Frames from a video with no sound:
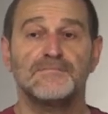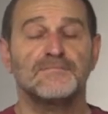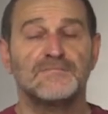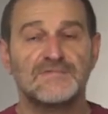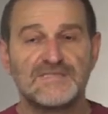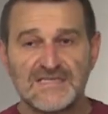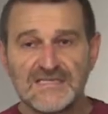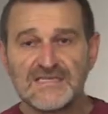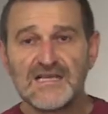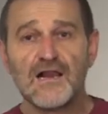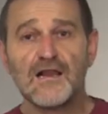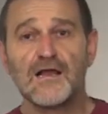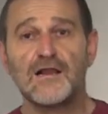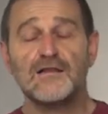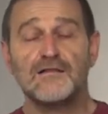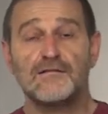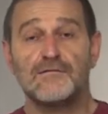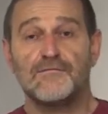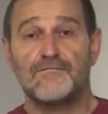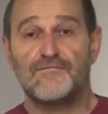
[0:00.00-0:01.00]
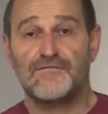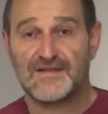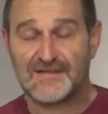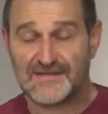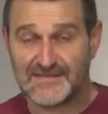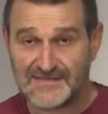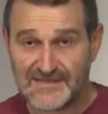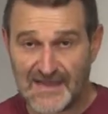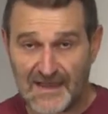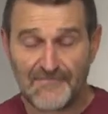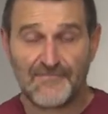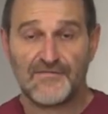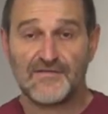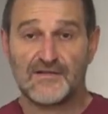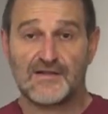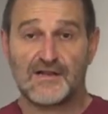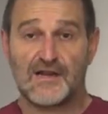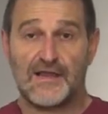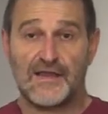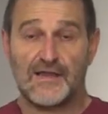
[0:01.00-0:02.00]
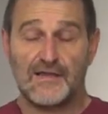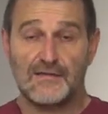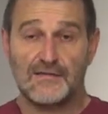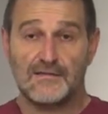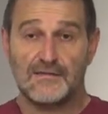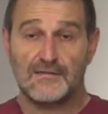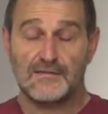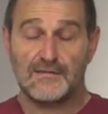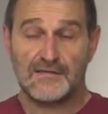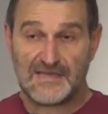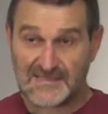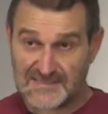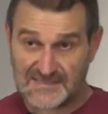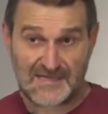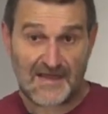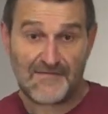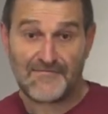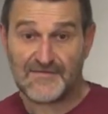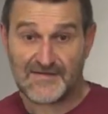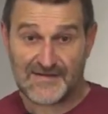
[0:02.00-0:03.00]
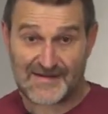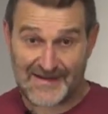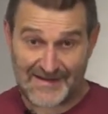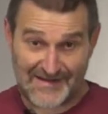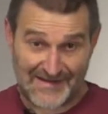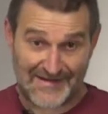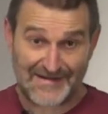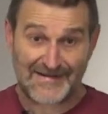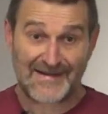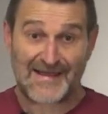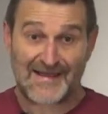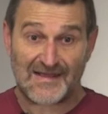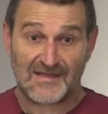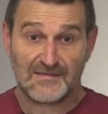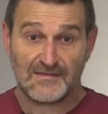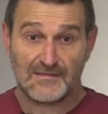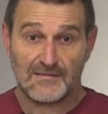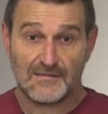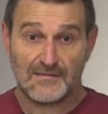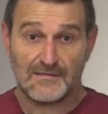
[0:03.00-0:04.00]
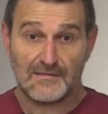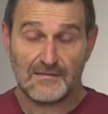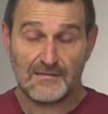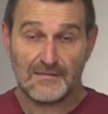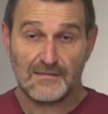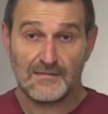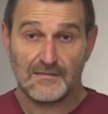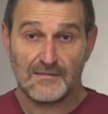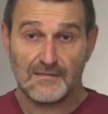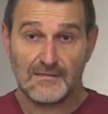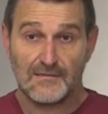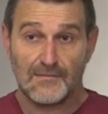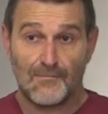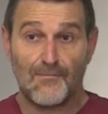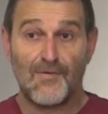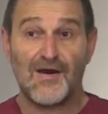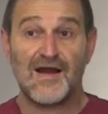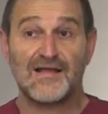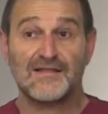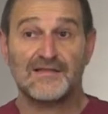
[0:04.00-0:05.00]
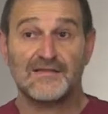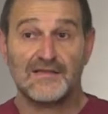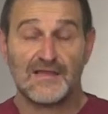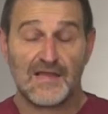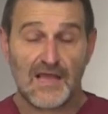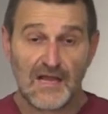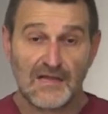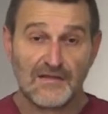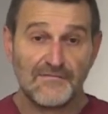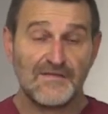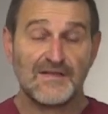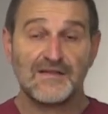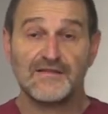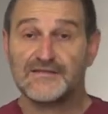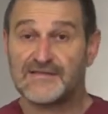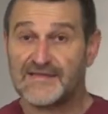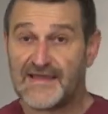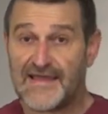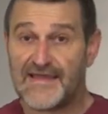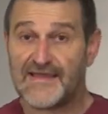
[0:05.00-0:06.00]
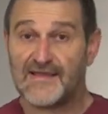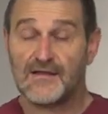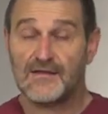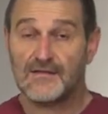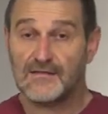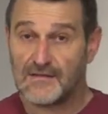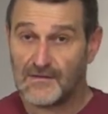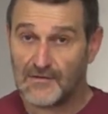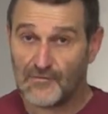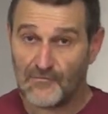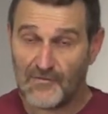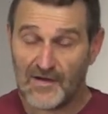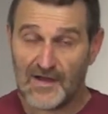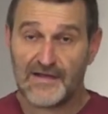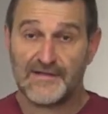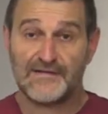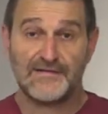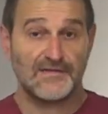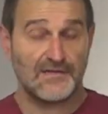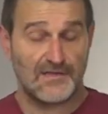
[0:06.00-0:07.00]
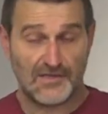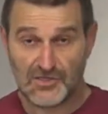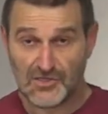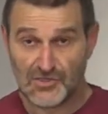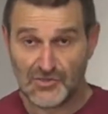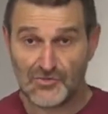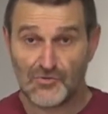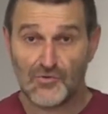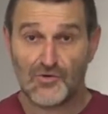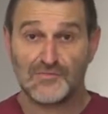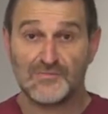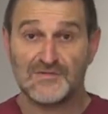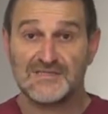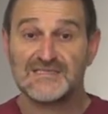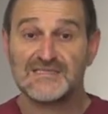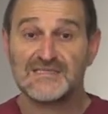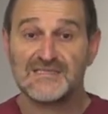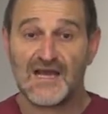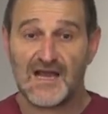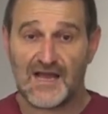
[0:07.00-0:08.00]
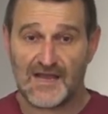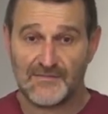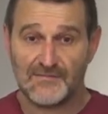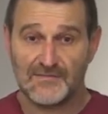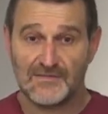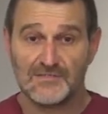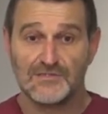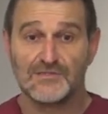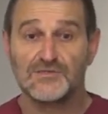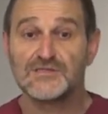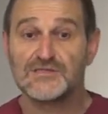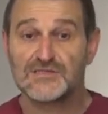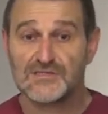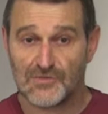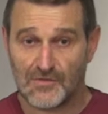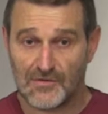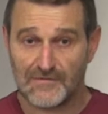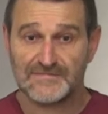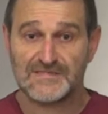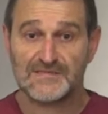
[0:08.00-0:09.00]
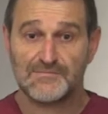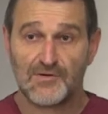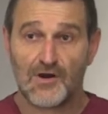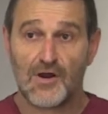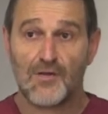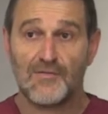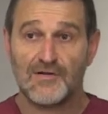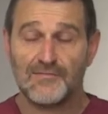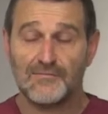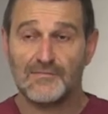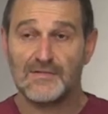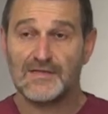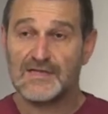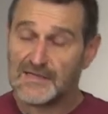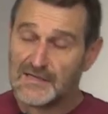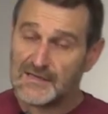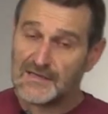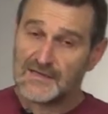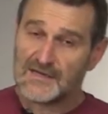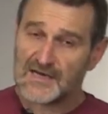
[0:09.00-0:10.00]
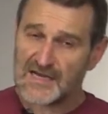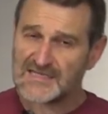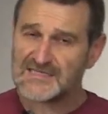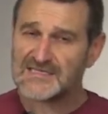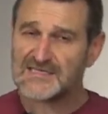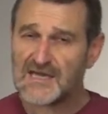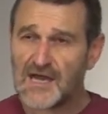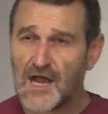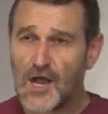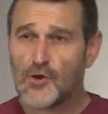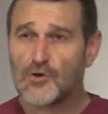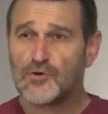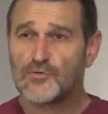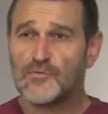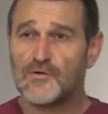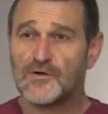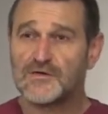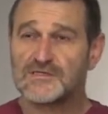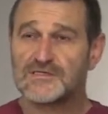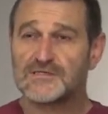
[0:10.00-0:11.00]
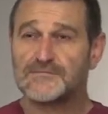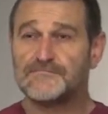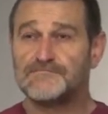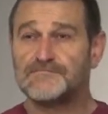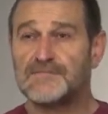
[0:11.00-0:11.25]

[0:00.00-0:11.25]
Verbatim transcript: This algorithm will definitely, is definitely correct, but it will take quite enormous time to solve the problem. Let's see how it works.